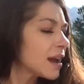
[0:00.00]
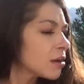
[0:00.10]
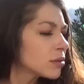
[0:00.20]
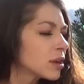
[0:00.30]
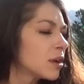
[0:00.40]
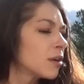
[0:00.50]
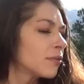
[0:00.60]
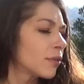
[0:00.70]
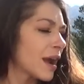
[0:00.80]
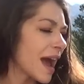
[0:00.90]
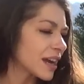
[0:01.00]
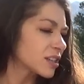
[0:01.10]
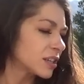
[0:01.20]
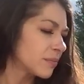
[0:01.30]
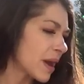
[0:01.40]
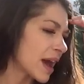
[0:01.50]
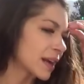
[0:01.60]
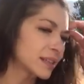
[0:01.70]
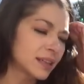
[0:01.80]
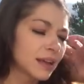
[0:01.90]
out for
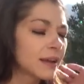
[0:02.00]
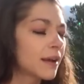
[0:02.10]
action-packed